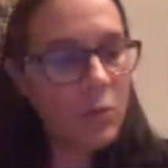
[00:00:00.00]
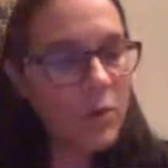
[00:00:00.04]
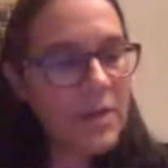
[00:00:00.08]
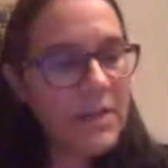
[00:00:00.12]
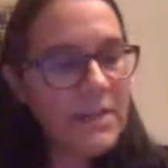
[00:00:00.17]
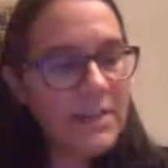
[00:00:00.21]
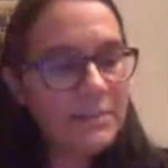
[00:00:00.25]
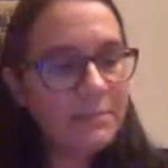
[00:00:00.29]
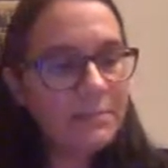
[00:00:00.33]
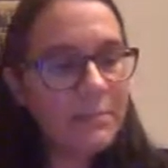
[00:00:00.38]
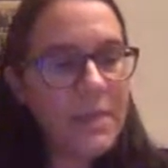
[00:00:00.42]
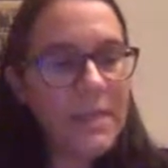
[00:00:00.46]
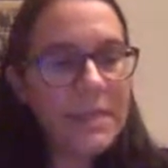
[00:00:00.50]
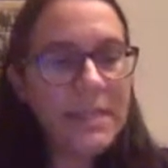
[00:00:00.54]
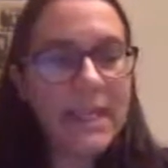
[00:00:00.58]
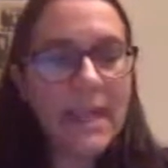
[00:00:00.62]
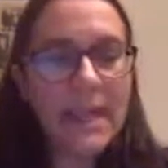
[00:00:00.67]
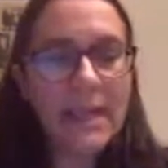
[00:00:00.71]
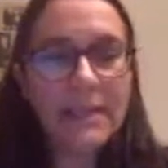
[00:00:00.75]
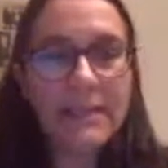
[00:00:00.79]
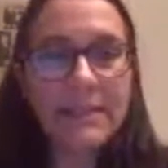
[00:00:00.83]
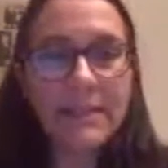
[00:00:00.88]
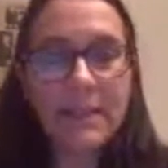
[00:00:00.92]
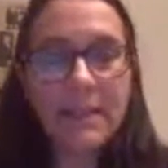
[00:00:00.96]
is big
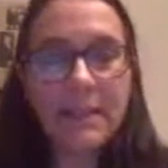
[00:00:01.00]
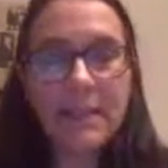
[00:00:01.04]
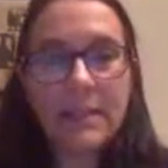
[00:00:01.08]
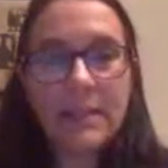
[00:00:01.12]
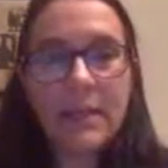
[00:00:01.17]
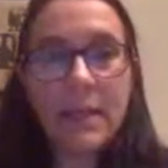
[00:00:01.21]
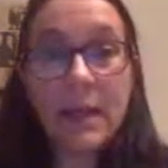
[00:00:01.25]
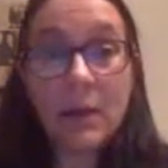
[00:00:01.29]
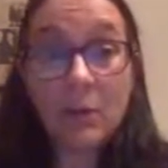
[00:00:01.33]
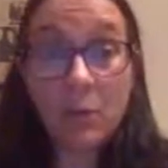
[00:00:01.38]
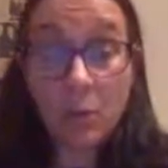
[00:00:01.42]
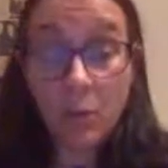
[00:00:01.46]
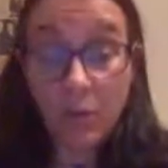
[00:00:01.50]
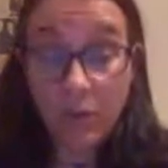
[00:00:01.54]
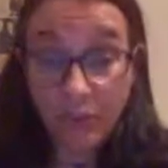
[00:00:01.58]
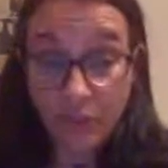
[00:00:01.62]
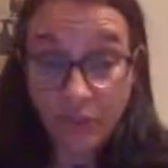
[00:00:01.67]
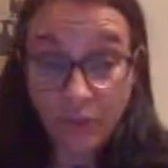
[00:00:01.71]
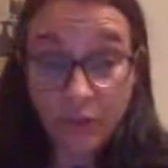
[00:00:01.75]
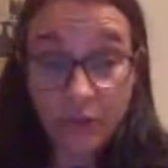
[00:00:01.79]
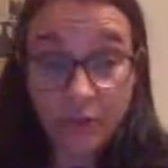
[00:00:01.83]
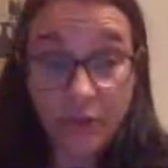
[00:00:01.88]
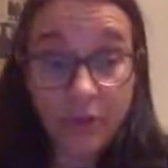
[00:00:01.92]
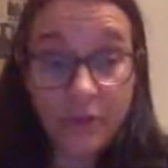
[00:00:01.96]
data, and now we
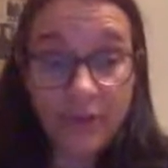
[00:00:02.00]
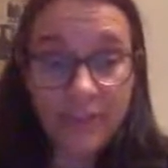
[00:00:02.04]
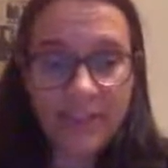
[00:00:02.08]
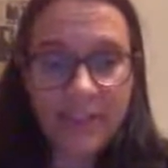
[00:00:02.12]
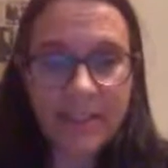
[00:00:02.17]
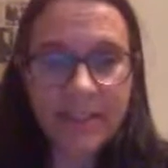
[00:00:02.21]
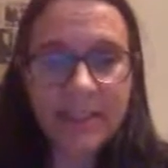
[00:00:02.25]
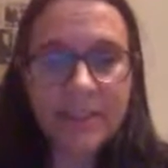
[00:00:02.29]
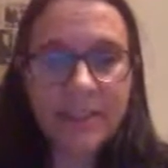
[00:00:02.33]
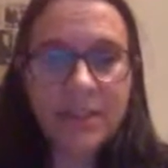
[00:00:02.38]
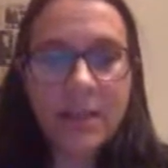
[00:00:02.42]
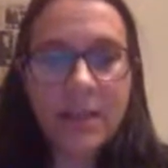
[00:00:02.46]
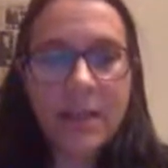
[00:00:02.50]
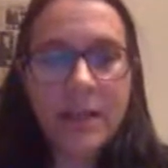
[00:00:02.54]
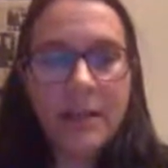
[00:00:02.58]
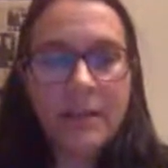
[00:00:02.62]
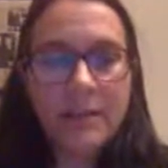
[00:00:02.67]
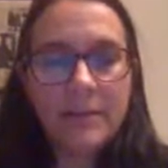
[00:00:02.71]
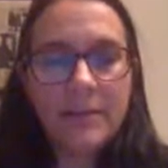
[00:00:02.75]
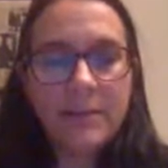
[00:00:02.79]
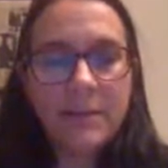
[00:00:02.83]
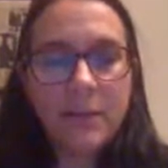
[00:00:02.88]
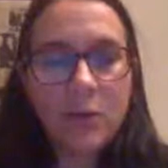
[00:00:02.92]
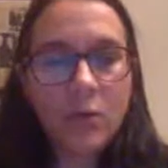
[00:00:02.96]
should use it?
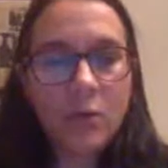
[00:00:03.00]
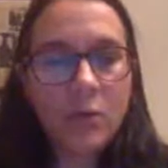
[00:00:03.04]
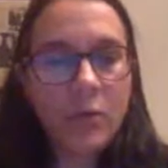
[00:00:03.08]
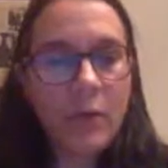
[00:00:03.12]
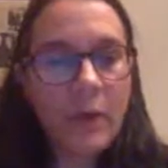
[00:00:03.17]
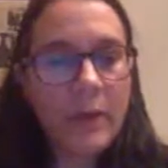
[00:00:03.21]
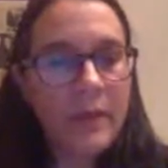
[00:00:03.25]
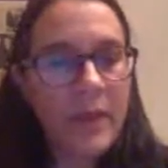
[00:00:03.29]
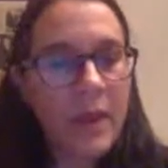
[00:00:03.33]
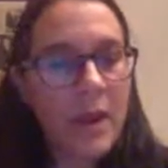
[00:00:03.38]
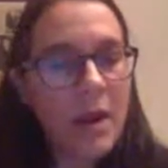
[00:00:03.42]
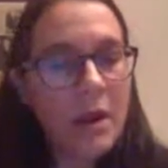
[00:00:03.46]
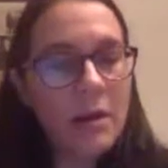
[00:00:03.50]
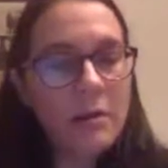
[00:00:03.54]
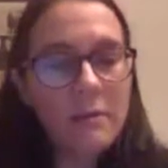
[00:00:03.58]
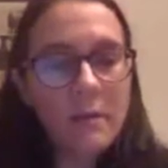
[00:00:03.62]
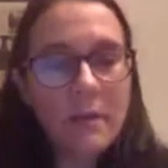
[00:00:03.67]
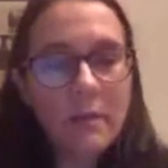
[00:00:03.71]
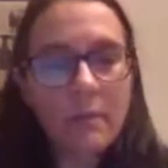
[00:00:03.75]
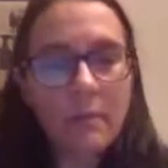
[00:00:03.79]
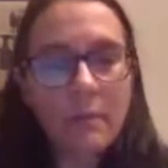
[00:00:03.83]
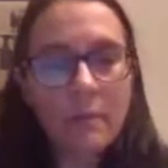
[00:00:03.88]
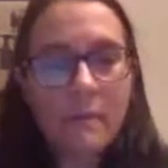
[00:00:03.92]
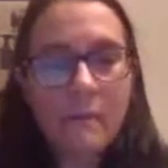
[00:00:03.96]
So there are
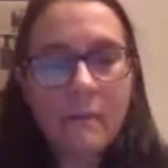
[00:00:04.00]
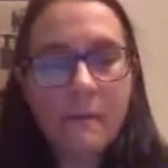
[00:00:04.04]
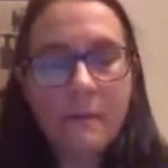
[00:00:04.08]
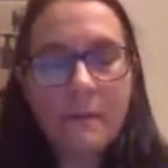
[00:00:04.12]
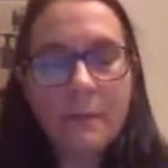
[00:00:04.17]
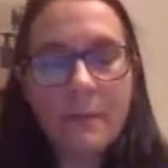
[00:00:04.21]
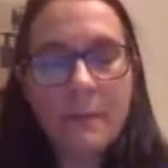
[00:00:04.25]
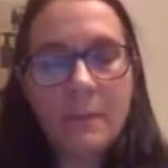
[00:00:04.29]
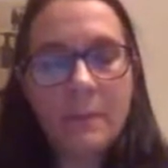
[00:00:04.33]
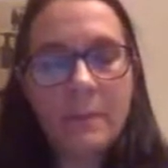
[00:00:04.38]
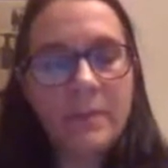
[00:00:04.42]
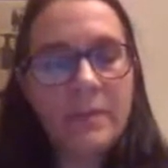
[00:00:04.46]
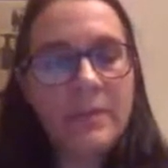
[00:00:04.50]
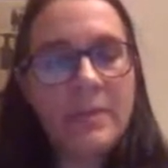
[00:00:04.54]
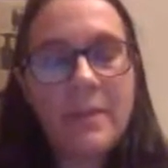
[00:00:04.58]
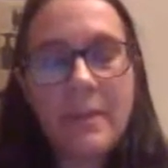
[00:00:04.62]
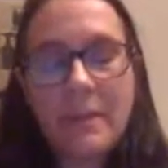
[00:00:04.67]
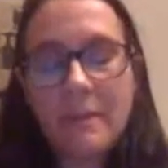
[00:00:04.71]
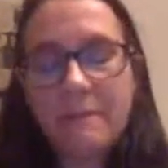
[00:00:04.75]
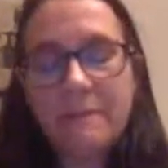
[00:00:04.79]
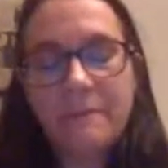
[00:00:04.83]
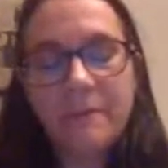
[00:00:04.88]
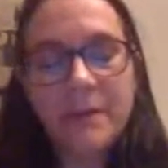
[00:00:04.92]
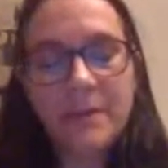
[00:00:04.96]

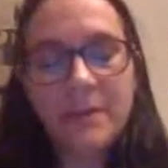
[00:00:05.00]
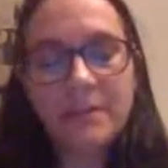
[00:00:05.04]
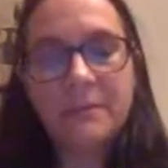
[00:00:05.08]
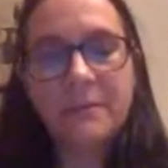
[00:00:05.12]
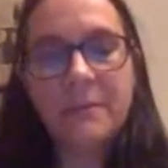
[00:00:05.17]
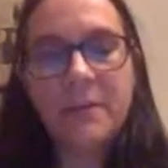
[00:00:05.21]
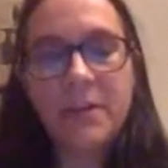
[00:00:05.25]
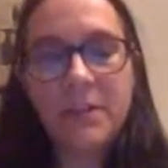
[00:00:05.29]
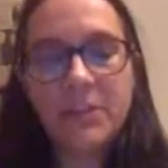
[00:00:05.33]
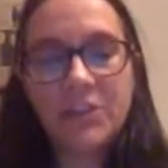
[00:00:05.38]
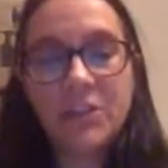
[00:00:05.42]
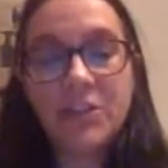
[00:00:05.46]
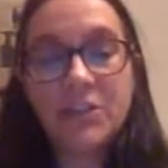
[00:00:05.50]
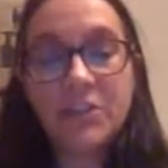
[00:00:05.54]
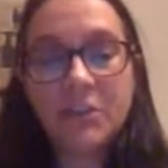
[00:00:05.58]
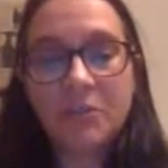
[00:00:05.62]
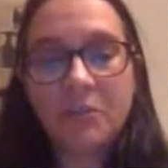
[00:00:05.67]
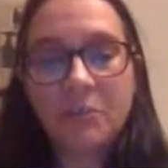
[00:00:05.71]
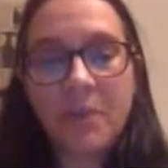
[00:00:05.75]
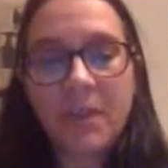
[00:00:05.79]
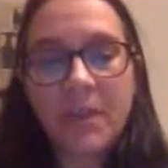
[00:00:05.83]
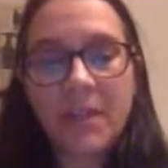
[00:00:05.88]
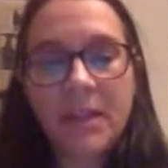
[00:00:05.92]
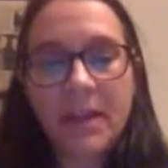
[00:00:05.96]
different definitions
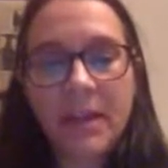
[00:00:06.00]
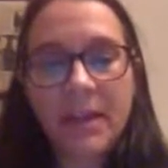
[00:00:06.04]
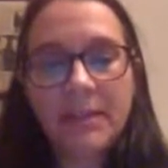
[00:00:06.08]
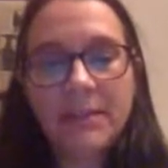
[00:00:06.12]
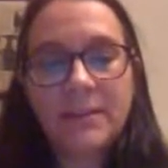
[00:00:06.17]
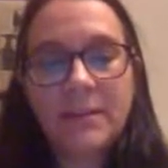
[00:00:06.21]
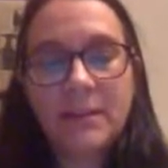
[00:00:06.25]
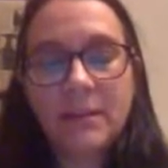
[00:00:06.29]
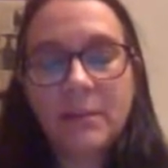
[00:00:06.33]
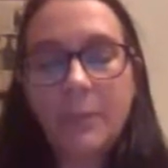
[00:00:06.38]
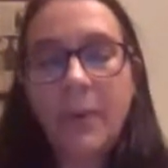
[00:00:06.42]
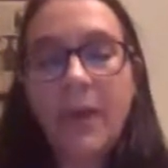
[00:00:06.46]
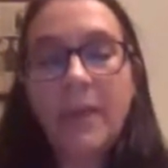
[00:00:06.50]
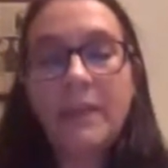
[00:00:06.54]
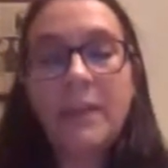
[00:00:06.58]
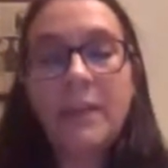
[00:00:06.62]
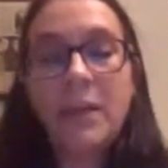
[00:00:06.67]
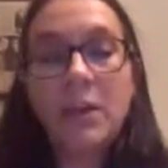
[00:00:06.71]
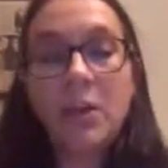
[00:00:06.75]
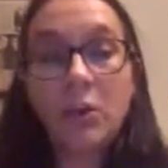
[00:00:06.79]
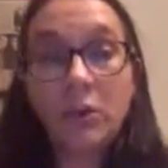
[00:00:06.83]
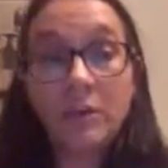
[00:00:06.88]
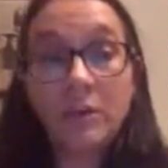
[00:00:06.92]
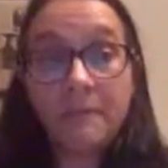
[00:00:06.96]
of big data
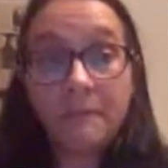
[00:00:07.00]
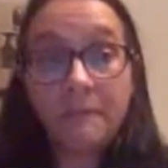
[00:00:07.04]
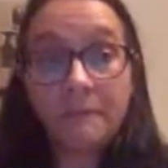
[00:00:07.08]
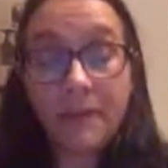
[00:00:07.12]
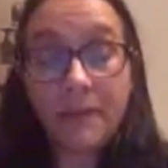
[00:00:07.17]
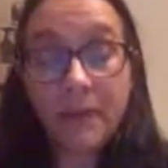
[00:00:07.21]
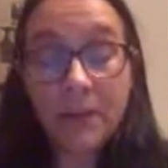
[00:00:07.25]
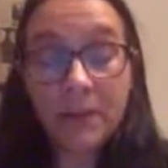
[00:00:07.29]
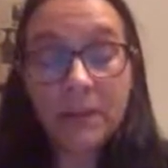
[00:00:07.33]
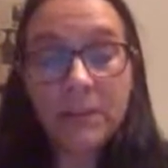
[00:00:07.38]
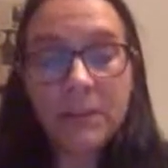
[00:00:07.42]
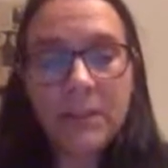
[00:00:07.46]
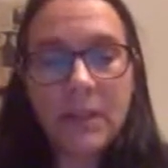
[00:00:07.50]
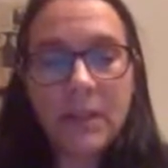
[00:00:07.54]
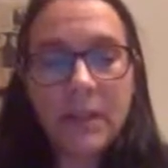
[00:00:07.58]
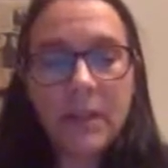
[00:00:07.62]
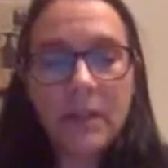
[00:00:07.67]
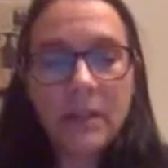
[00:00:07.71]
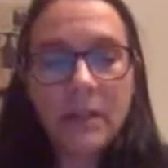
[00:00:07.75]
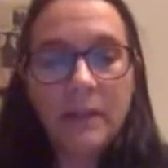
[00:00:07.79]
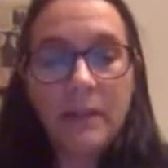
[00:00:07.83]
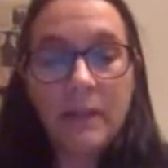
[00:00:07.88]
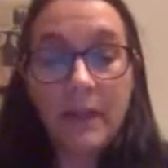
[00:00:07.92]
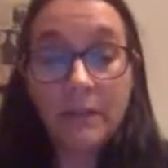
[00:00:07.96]
depending on the field
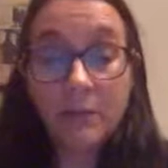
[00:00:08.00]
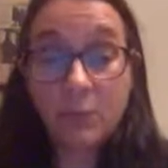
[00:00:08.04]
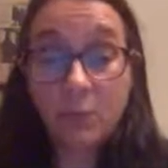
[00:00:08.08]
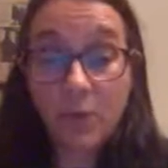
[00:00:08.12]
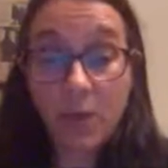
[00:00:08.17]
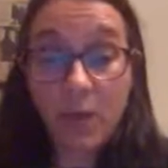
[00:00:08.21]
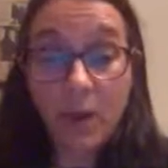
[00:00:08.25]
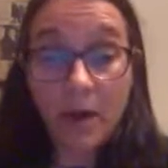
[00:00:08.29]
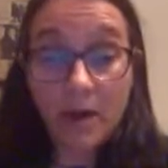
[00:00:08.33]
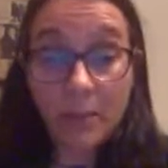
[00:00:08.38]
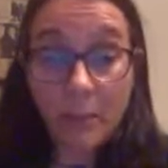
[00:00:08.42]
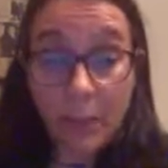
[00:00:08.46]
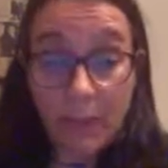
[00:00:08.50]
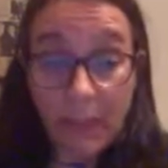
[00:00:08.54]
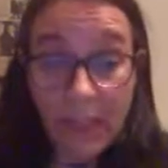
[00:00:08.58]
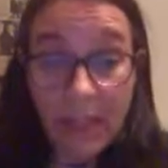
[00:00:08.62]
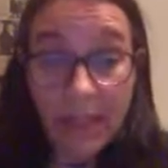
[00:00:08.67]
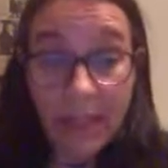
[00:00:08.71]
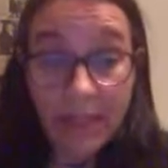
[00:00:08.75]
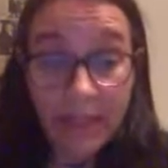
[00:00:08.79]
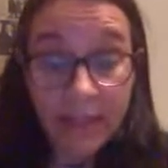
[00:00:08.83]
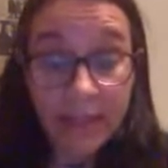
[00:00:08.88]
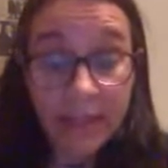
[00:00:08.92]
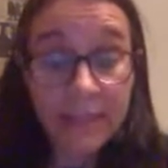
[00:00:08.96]
that we are
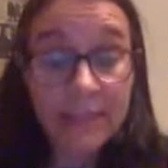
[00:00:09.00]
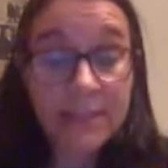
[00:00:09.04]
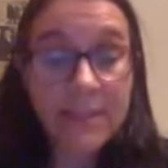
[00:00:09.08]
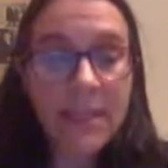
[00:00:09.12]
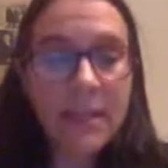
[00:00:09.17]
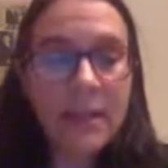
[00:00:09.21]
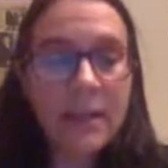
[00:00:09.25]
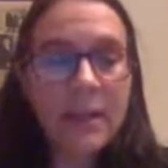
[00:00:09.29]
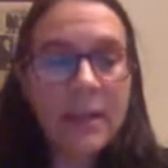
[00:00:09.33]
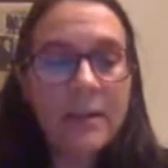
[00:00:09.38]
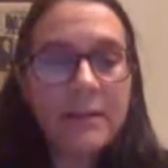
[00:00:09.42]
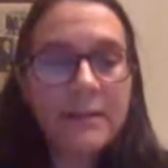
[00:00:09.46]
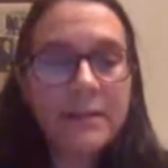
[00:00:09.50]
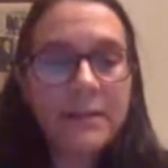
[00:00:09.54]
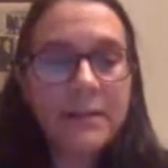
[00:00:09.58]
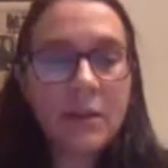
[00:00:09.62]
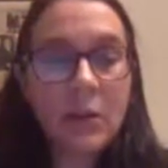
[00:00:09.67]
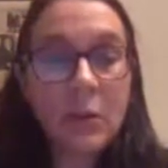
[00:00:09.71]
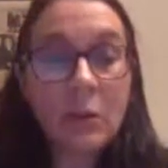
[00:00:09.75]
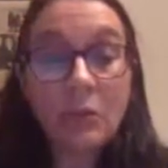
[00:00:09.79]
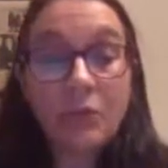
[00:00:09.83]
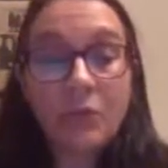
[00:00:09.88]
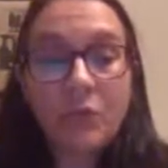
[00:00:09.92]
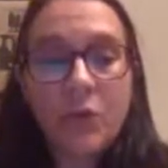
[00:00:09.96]
applying it.
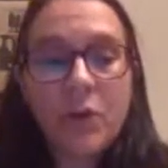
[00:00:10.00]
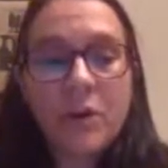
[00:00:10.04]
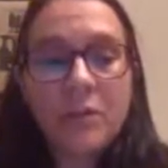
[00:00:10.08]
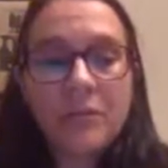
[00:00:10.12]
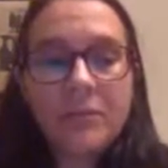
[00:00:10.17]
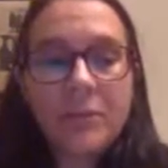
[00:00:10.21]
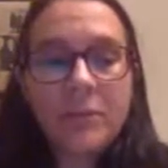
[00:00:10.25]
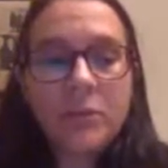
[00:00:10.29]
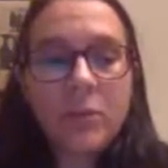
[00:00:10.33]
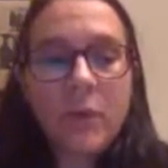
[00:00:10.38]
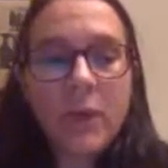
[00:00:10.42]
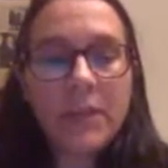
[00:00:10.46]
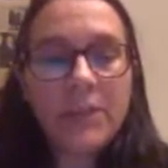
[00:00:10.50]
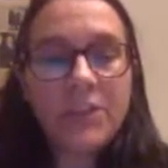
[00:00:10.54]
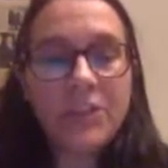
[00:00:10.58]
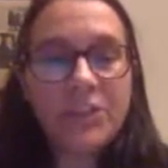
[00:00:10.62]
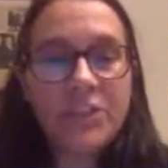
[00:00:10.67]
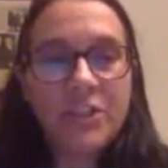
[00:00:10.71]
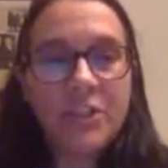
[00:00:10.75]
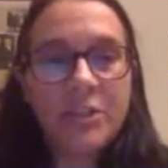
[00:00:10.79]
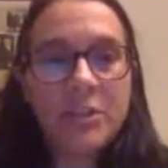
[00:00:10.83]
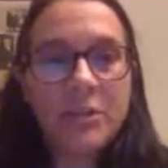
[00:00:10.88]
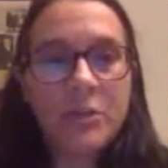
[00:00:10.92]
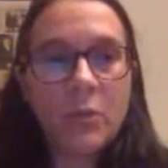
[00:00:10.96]
So for
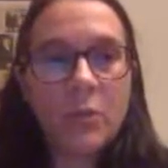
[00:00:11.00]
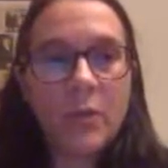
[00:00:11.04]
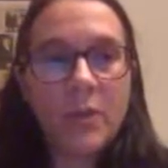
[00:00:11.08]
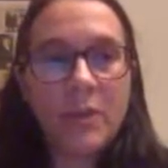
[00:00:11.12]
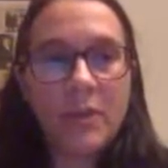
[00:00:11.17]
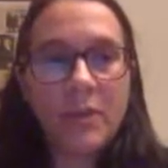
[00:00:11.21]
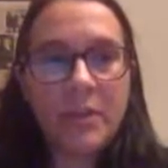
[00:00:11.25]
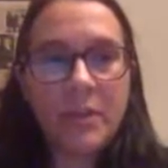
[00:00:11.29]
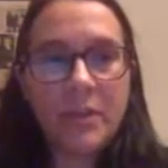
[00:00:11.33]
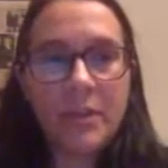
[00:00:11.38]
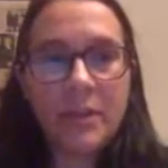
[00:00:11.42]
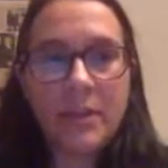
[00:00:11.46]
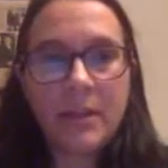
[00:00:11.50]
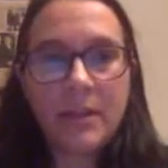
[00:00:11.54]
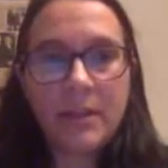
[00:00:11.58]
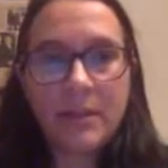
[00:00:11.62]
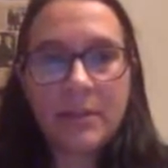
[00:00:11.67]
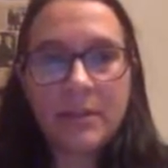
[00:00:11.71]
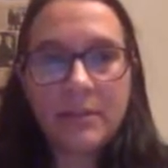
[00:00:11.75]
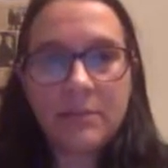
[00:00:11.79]
evaluation, we think that